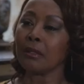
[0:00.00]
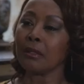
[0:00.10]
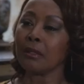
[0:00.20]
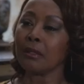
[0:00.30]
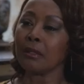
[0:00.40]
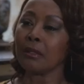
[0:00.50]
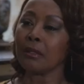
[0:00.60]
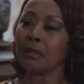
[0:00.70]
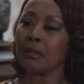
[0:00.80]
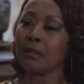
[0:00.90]

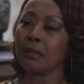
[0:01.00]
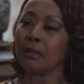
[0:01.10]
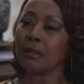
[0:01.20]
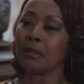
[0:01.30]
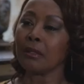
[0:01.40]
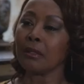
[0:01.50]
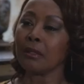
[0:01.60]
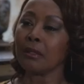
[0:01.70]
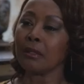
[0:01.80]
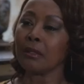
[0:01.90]

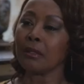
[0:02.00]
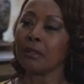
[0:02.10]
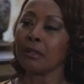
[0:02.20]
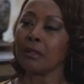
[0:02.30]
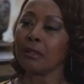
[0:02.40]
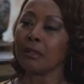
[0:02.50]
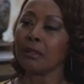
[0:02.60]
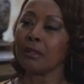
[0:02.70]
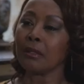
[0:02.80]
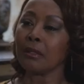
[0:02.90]

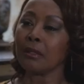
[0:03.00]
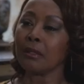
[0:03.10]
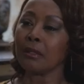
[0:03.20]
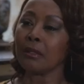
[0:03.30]
[no speech]